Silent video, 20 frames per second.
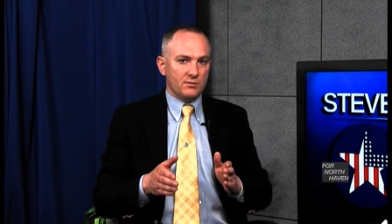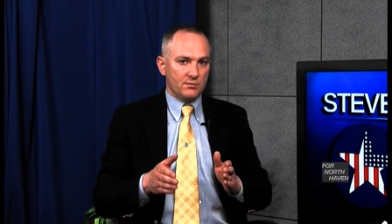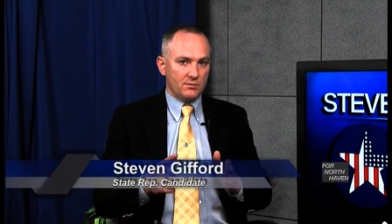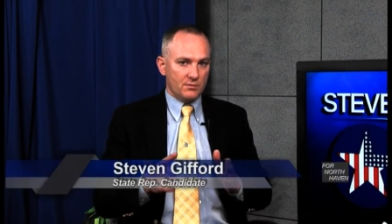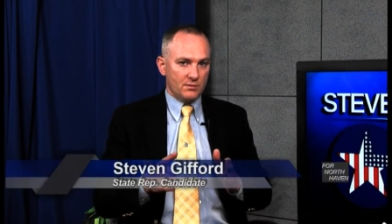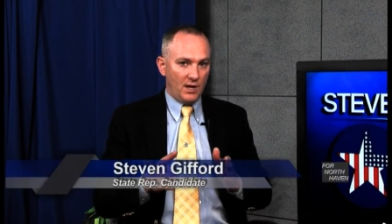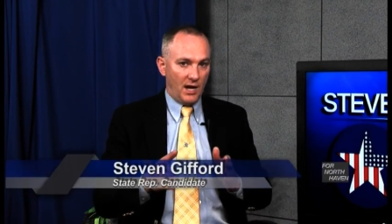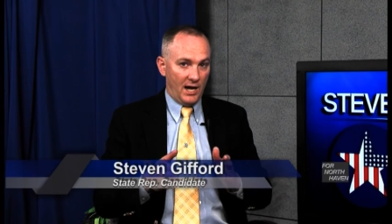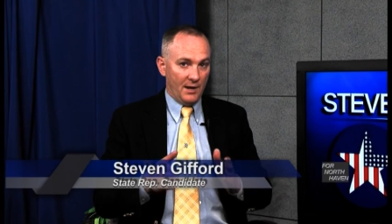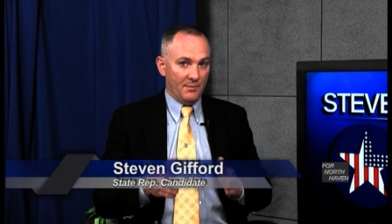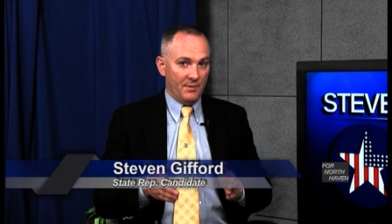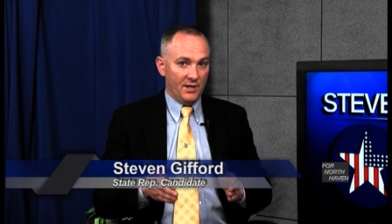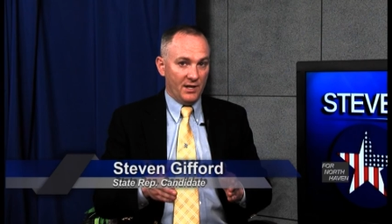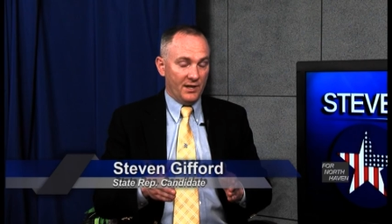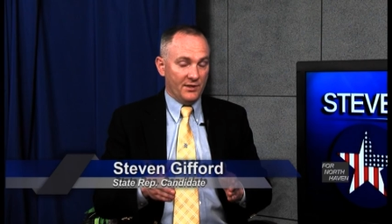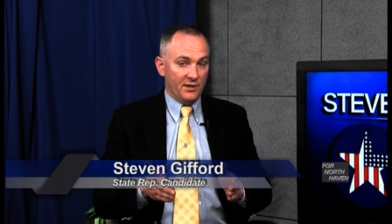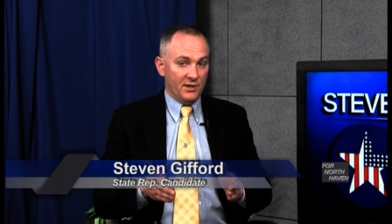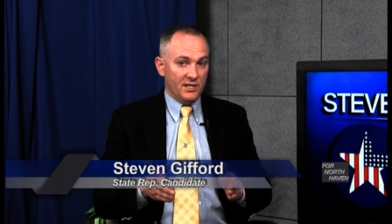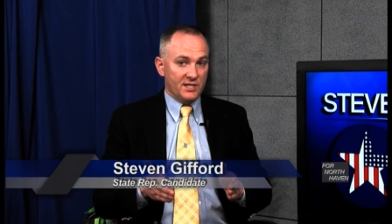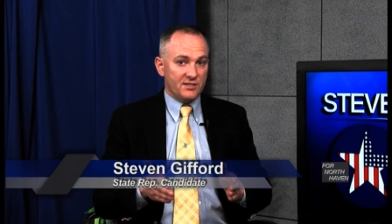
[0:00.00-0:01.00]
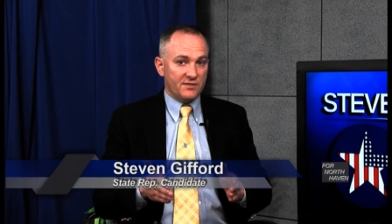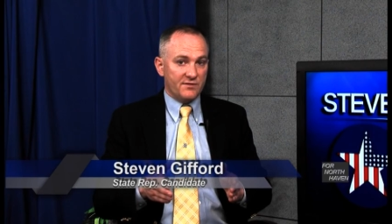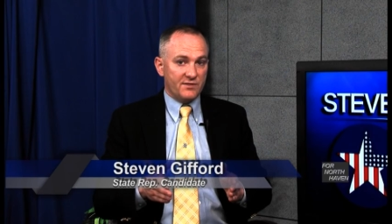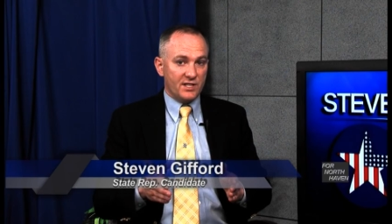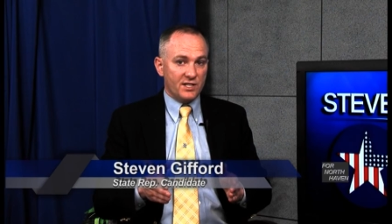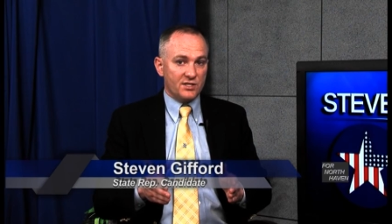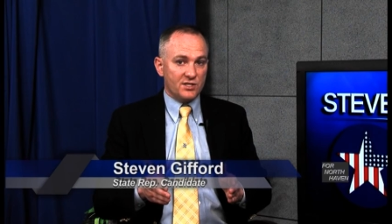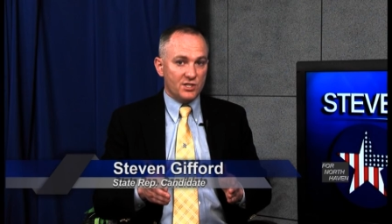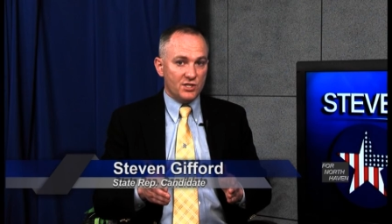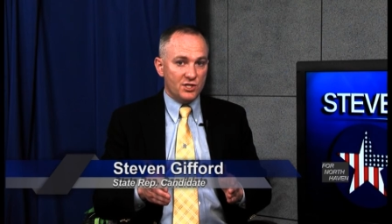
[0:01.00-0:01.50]
on the list of
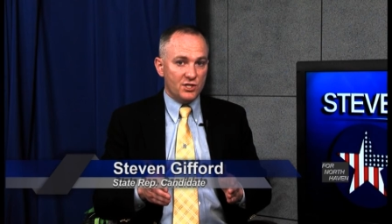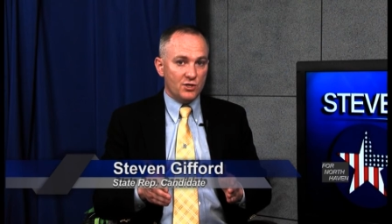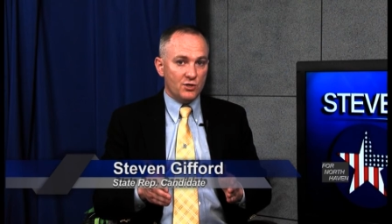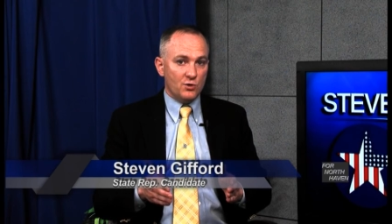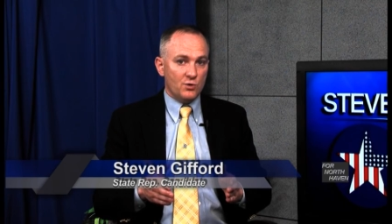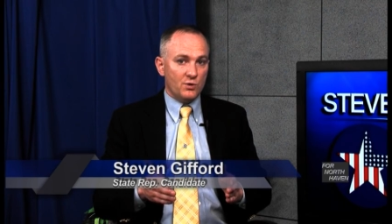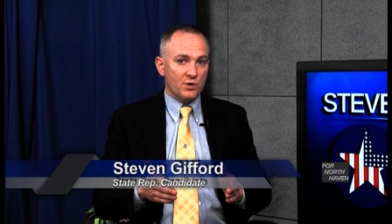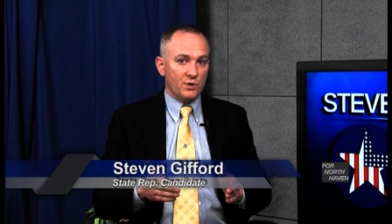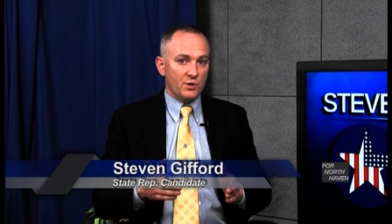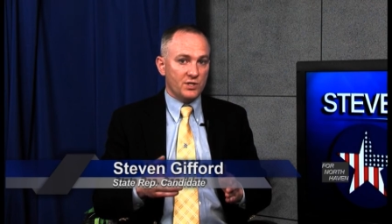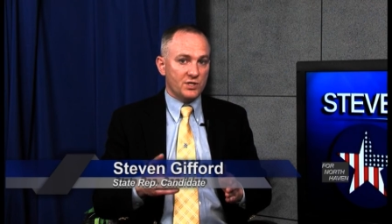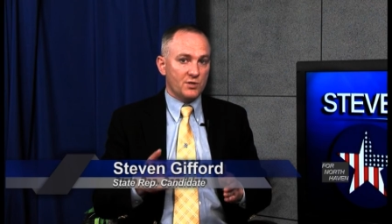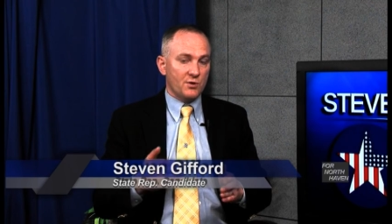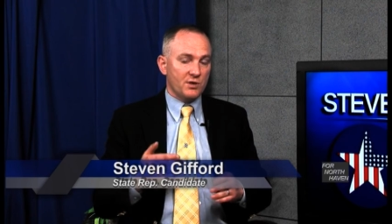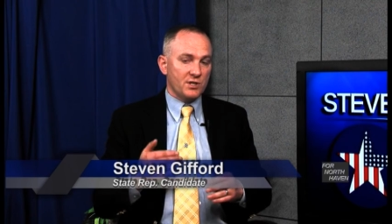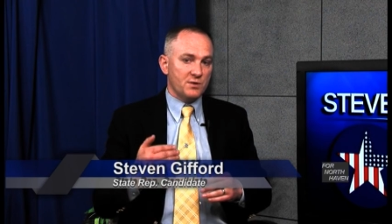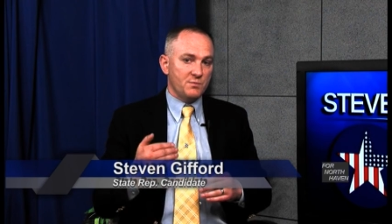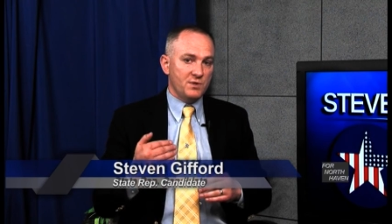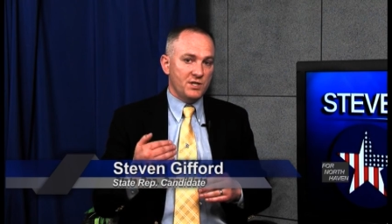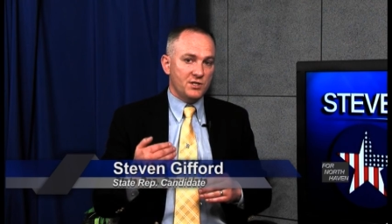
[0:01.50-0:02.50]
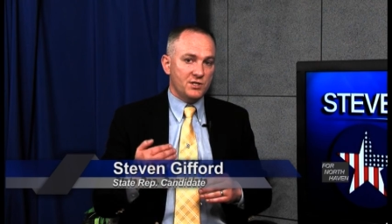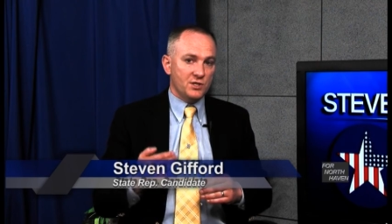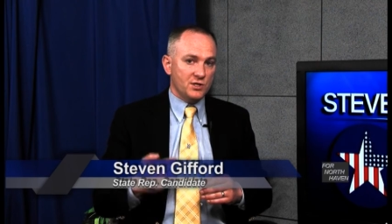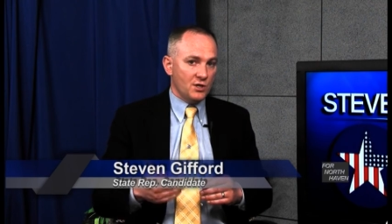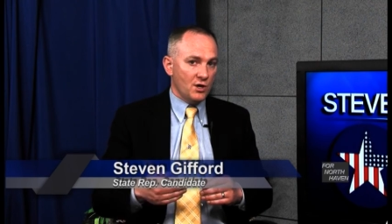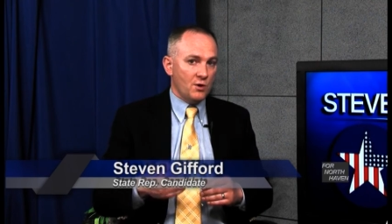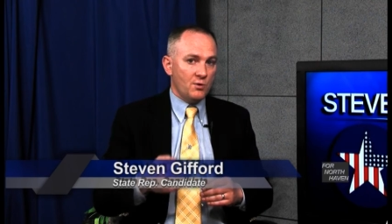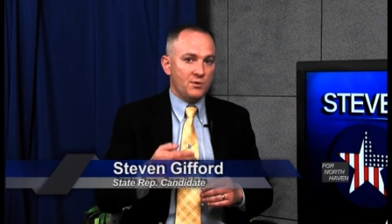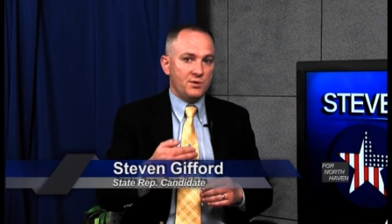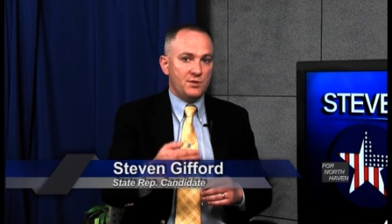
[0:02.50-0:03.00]
things to do is going to be to
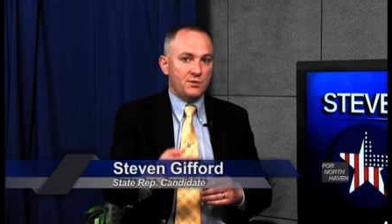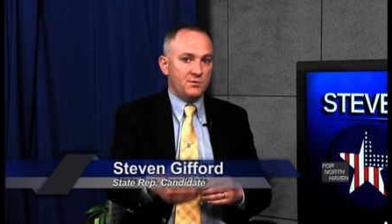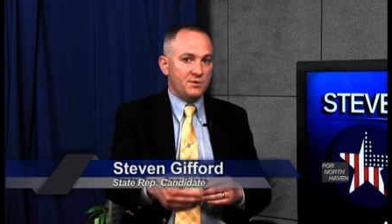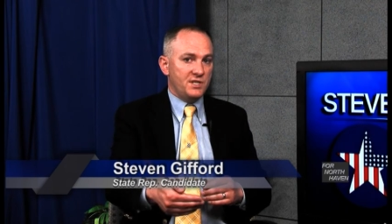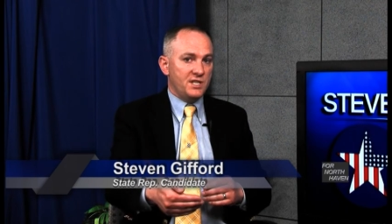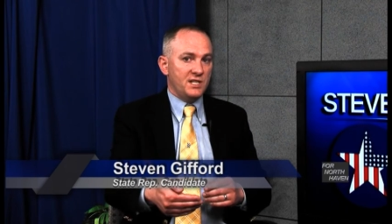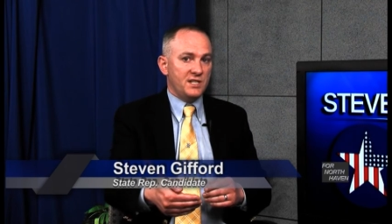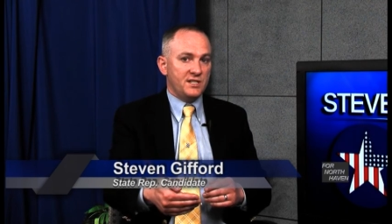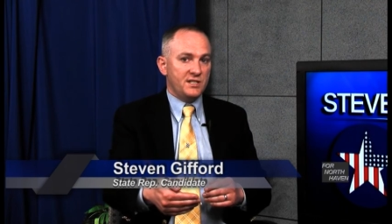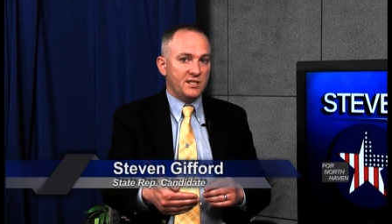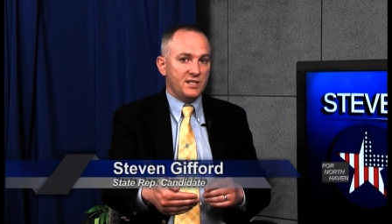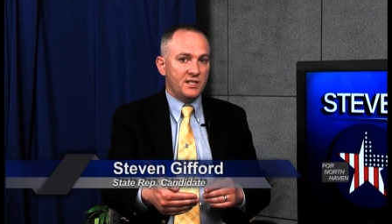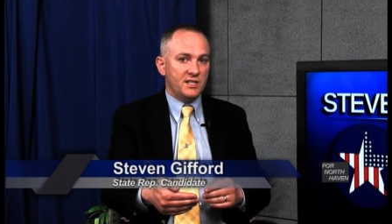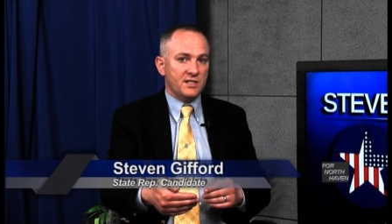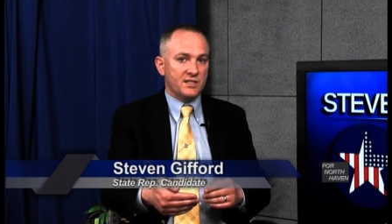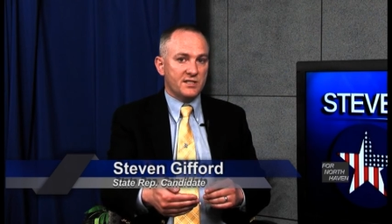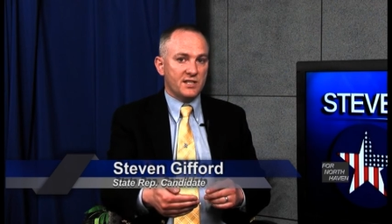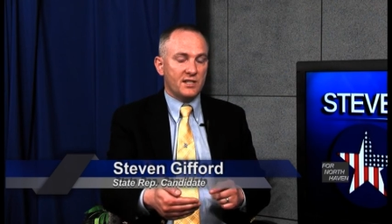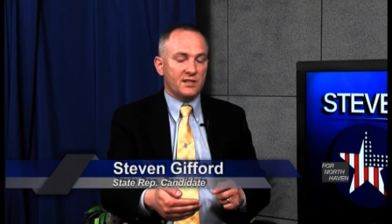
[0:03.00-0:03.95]
go to DECD and say,